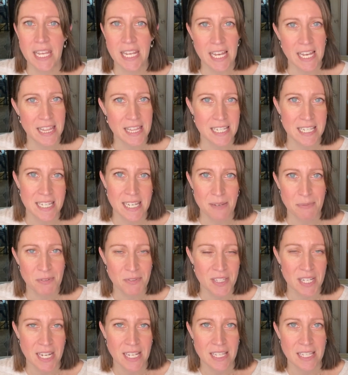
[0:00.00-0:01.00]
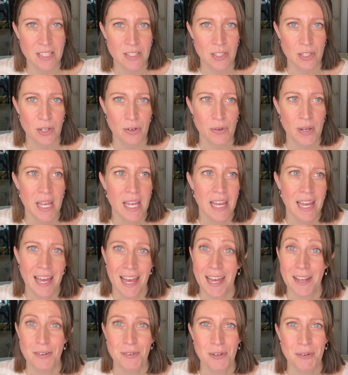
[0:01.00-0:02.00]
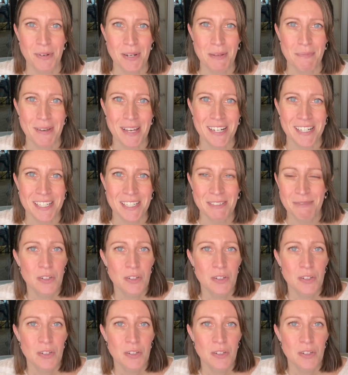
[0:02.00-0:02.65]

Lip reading: got the team of stylists, so I don't know any better.